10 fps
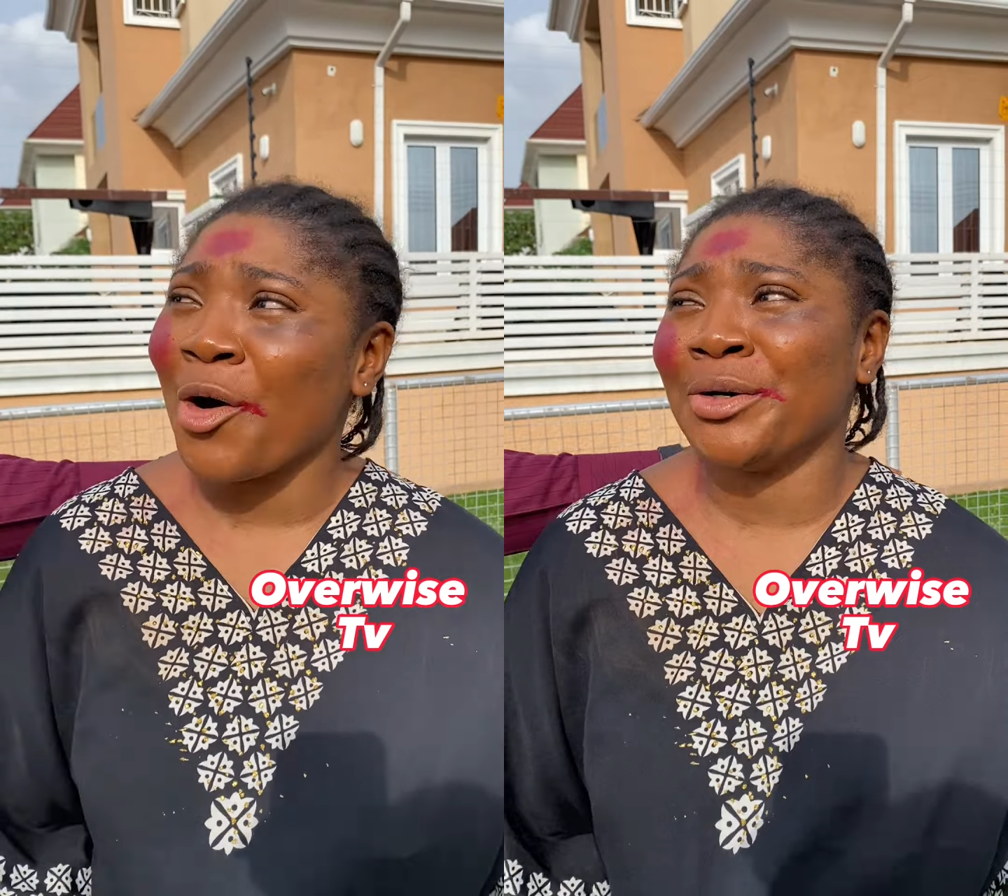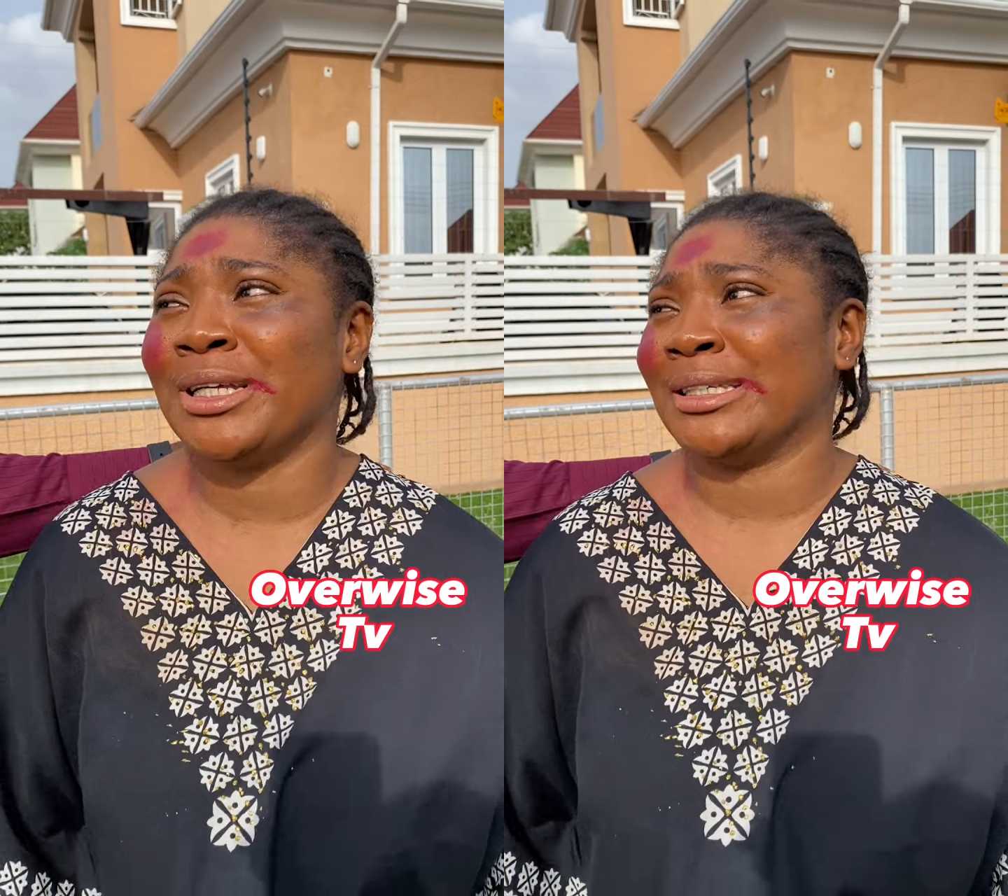
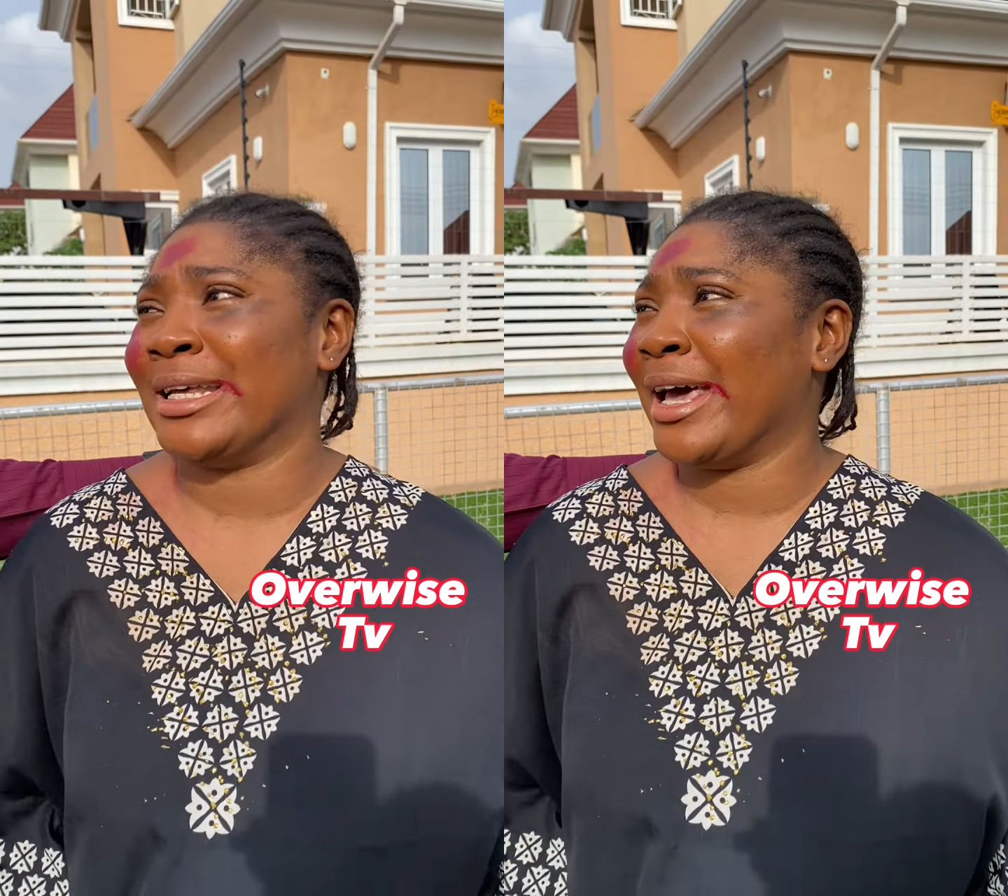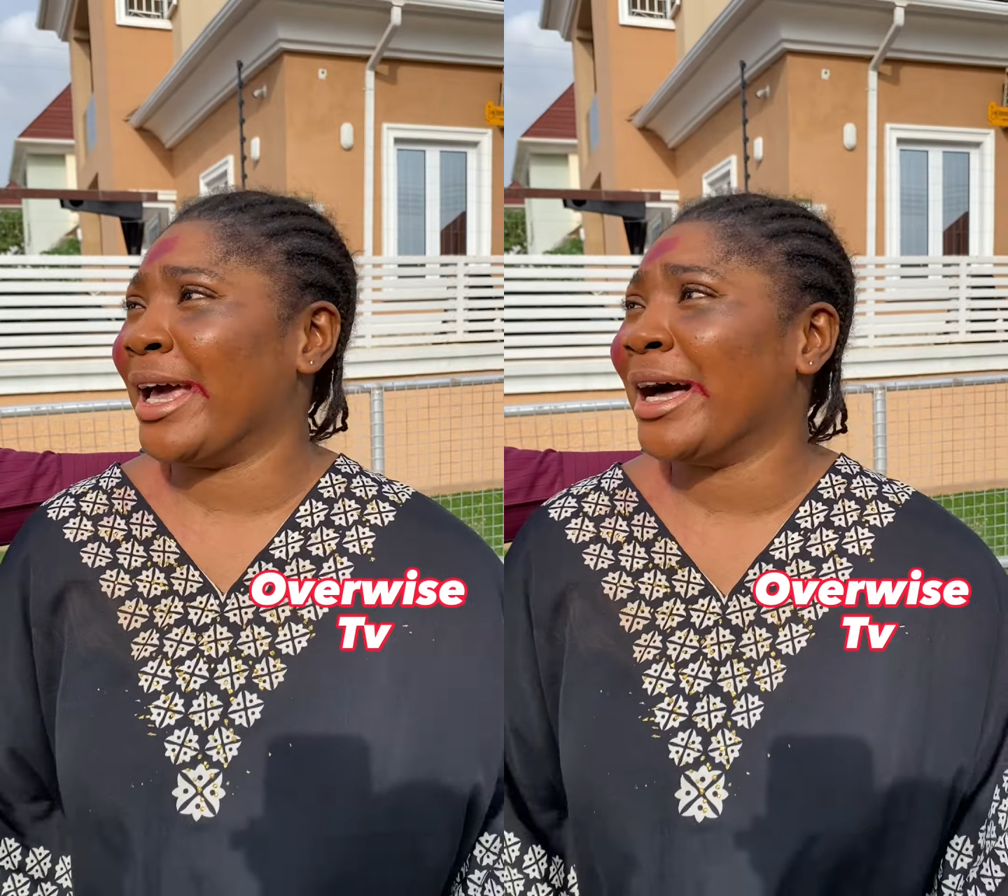all
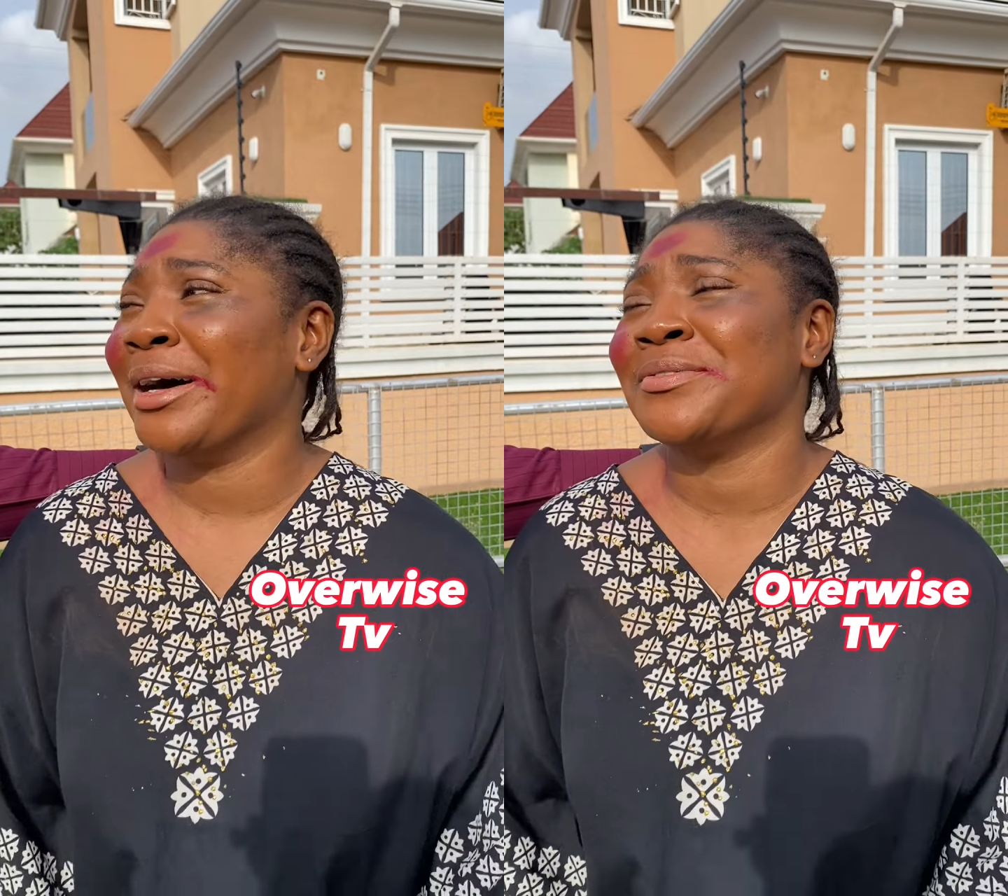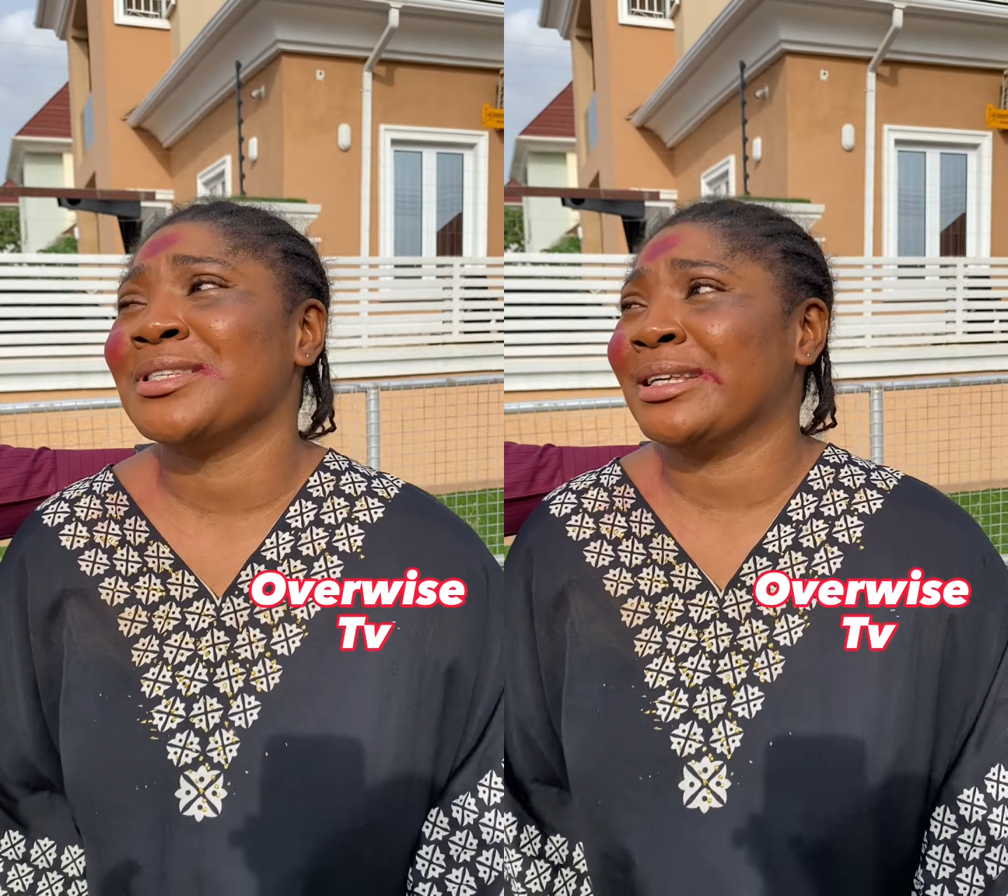that I
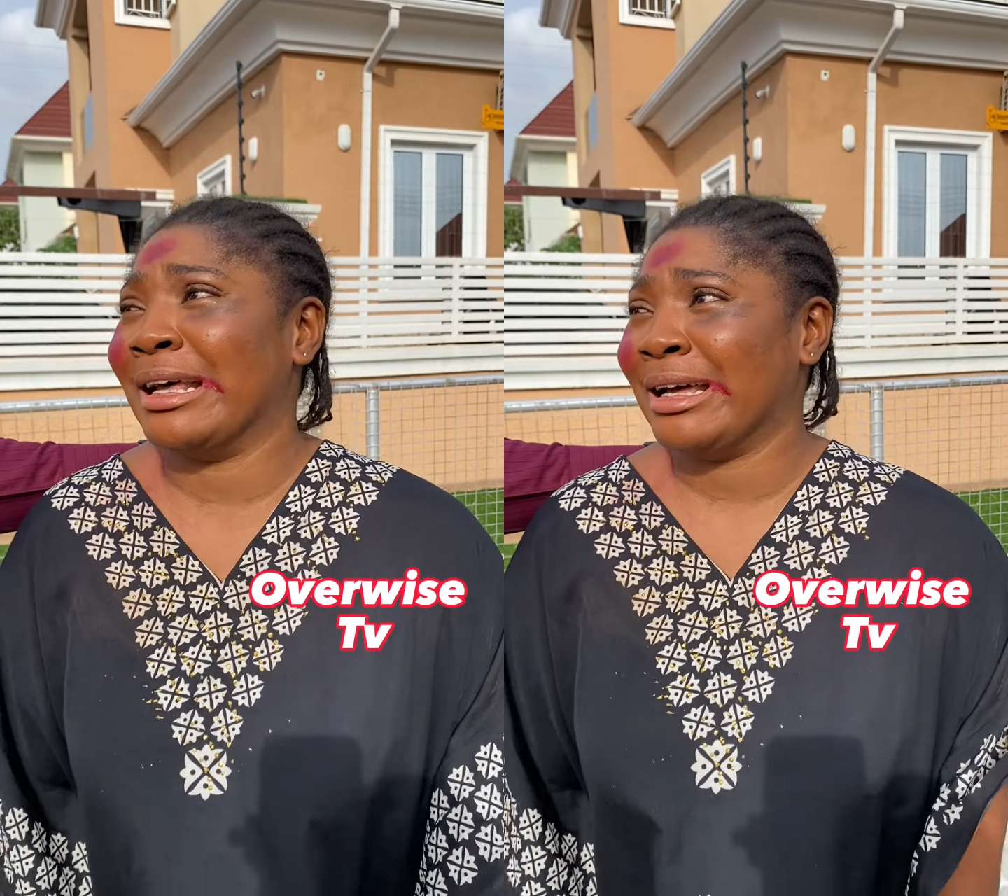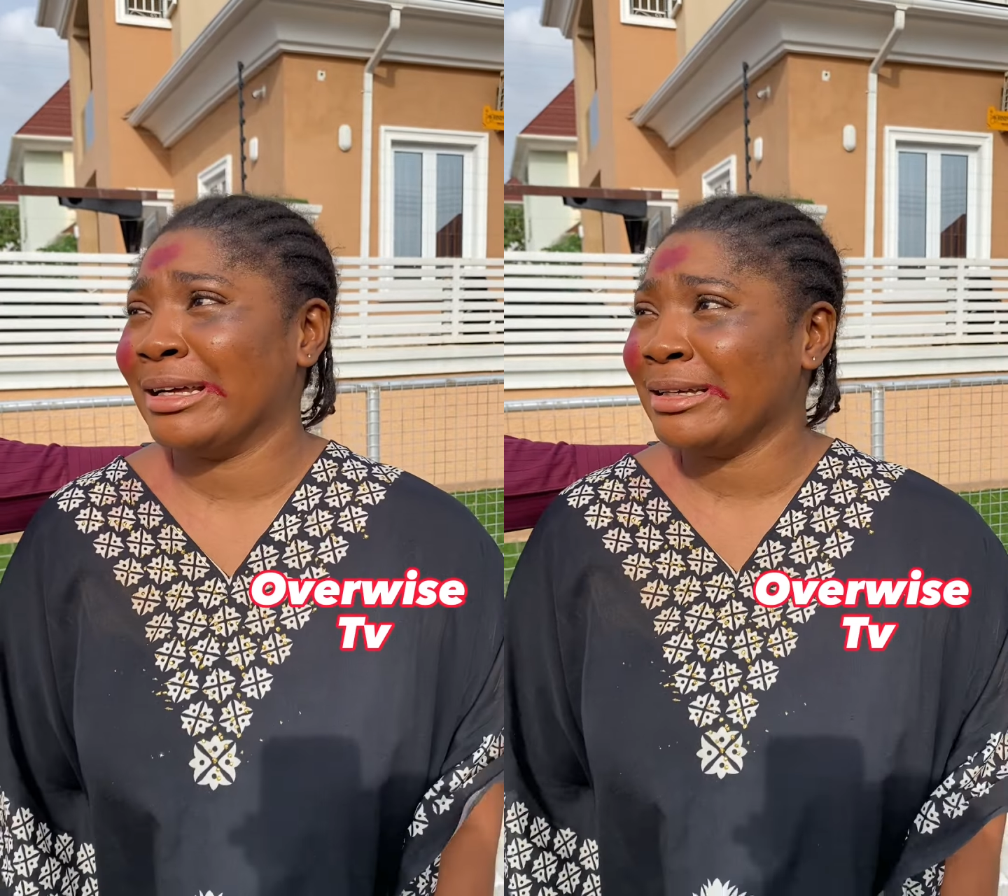have, sir.